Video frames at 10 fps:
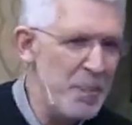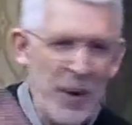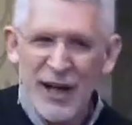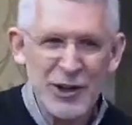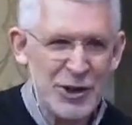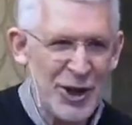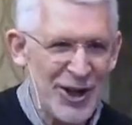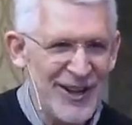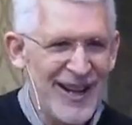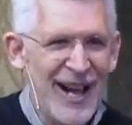
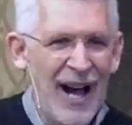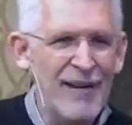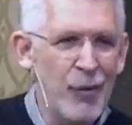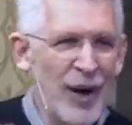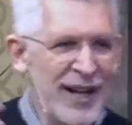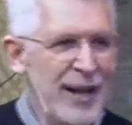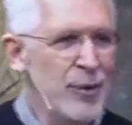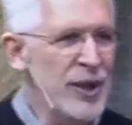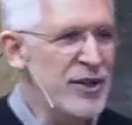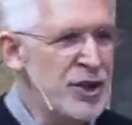picture of what he
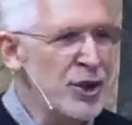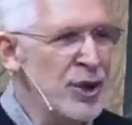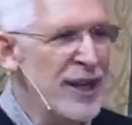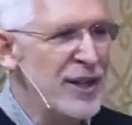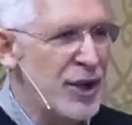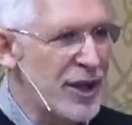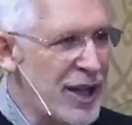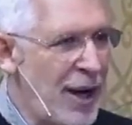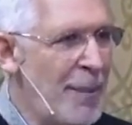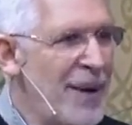would do to
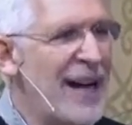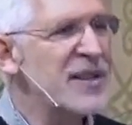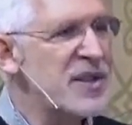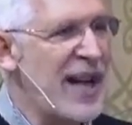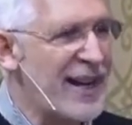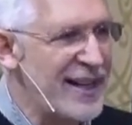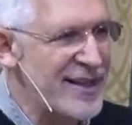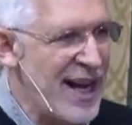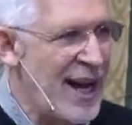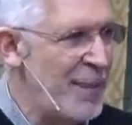come a second
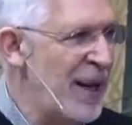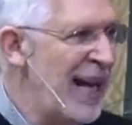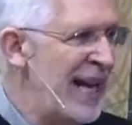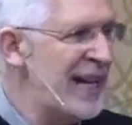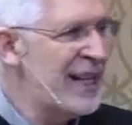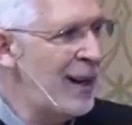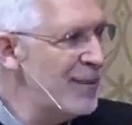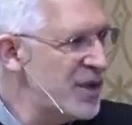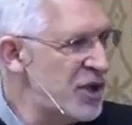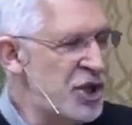time. He
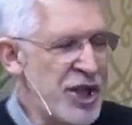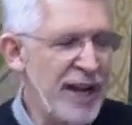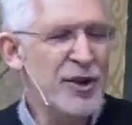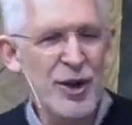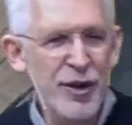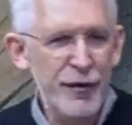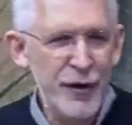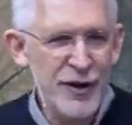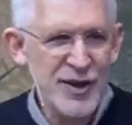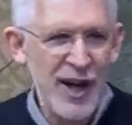comes gentle the
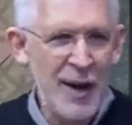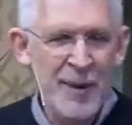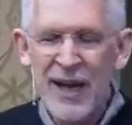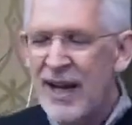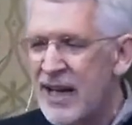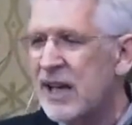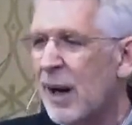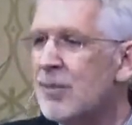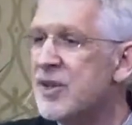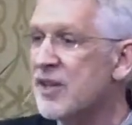first time, he
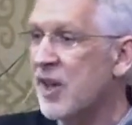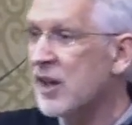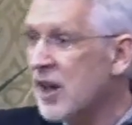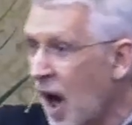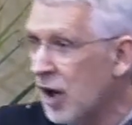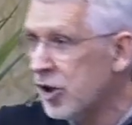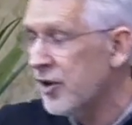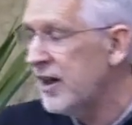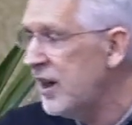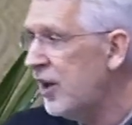comes as a
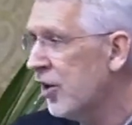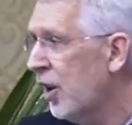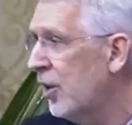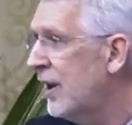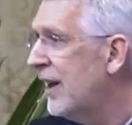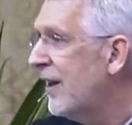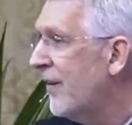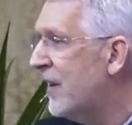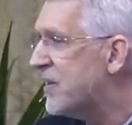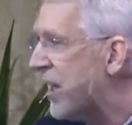conquering hero the